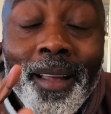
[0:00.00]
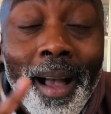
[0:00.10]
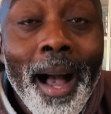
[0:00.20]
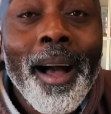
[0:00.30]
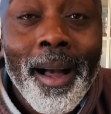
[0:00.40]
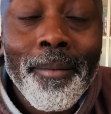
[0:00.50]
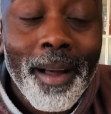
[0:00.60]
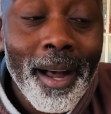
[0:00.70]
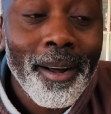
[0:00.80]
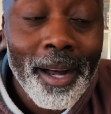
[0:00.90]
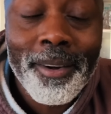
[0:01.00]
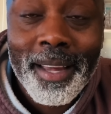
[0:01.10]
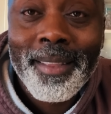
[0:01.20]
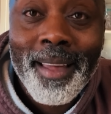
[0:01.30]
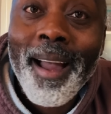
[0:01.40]
I'll
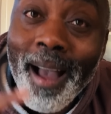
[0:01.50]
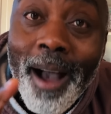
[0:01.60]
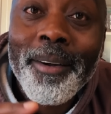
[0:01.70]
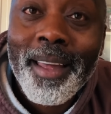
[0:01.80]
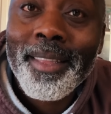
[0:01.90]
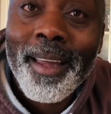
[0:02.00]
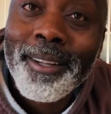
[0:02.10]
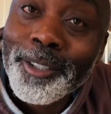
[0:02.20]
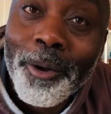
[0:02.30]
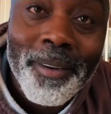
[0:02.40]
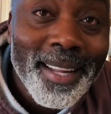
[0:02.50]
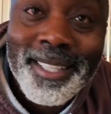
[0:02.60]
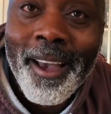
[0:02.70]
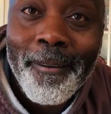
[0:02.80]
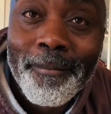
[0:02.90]
get there, I'll get there. So let's go.